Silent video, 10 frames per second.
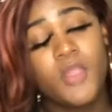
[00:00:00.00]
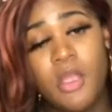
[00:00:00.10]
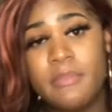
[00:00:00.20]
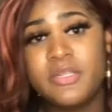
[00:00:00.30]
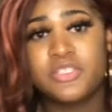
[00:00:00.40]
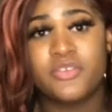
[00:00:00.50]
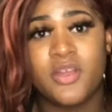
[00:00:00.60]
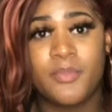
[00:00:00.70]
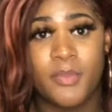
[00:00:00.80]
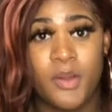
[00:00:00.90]
or being straight
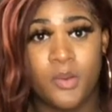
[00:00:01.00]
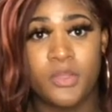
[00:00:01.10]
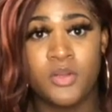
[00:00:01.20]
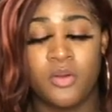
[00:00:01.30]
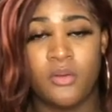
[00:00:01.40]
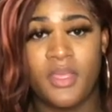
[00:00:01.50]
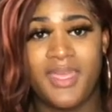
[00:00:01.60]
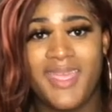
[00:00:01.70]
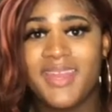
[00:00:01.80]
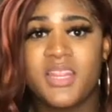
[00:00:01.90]
up about, you know,
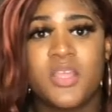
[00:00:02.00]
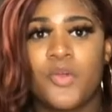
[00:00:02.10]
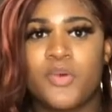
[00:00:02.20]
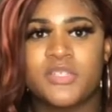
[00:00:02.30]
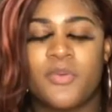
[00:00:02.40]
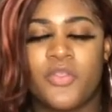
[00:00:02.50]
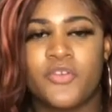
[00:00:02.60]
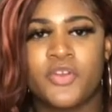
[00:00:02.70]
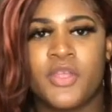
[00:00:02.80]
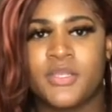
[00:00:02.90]
anything or what's
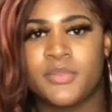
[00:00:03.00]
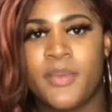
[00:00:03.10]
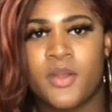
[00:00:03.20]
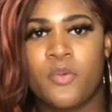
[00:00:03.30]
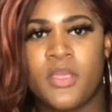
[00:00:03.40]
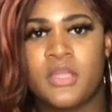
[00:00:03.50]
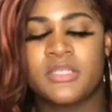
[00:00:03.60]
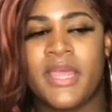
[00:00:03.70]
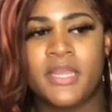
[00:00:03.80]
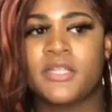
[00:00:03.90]
bothering you, is a better way to
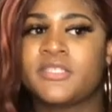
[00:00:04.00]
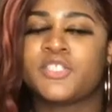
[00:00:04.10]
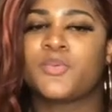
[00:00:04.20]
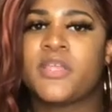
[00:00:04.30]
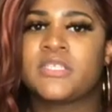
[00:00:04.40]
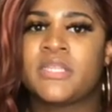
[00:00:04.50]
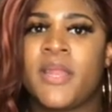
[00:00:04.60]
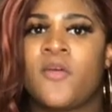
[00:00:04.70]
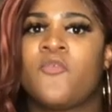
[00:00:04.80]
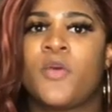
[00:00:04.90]
handle a situation than
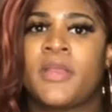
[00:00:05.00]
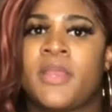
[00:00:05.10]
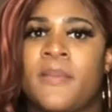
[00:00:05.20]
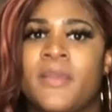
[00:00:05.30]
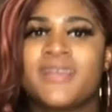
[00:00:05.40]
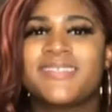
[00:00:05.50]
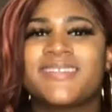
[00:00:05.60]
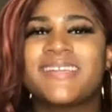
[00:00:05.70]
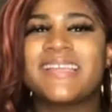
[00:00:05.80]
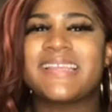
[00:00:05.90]
avoiding it, because it's
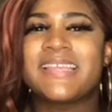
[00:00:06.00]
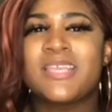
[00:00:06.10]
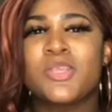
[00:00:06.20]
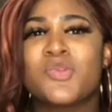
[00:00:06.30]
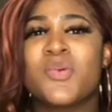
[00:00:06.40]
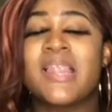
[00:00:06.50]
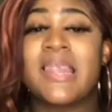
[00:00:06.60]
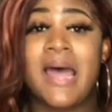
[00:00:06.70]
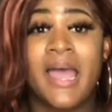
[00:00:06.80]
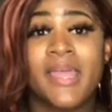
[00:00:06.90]
gonna eat you
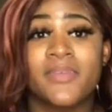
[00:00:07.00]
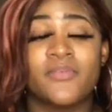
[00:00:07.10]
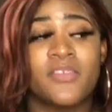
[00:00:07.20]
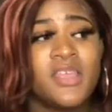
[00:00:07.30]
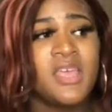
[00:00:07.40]
alive.